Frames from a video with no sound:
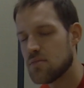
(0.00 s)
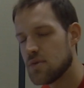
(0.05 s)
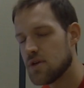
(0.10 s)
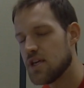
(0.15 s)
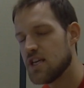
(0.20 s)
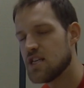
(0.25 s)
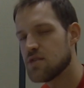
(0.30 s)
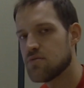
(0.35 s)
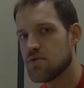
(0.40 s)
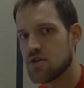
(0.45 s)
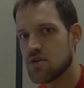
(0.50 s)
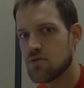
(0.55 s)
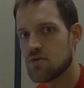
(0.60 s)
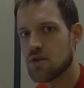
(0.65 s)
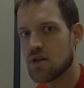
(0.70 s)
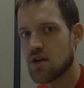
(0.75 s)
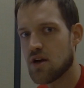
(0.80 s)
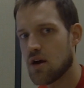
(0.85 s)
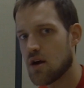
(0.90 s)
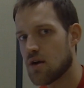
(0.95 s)
He's been doing
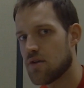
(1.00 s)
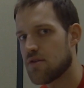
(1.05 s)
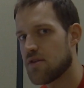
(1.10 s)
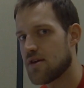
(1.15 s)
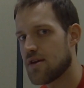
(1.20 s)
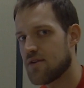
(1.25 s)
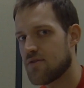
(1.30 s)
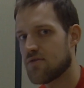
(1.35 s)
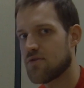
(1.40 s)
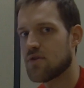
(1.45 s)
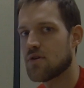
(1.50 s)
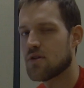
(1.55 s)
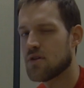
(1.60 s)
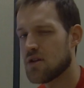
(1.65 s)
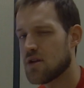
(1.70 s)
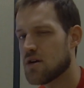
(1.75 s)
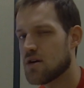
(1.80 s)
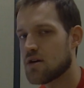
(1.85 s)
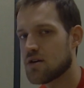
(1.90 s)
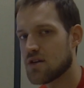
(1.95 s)
the car thing for a
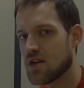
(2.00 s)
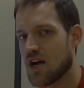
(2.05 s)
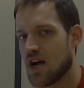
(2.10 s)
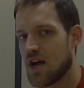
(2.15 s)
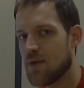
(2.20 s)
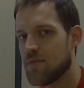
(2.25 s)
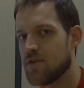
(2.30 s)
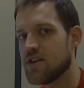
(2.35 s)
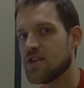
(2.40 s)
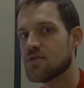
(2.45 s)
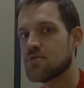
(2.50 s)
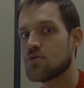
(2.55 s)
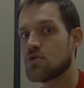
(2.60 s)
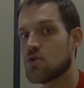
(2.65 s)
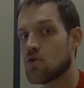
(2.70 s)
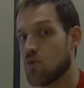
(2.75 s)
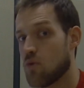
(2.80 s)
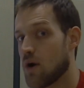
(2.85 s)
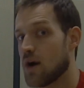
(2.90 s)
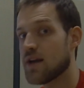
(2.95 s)
long time and he's
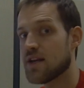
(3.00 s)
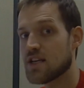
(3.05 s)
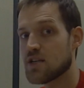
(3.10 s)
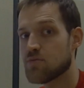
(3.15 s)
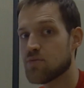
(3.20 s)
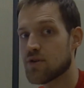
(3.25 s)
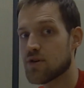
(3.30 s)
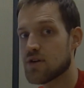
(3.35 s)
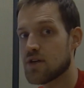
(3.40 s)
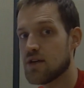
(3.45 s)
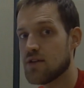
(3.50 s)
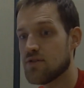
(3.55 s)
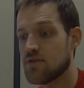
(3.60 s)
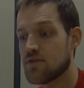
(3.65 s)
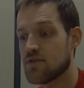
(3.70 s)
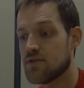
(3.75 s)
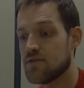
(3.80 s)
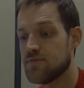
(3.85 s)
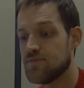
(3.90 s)
quite experienced.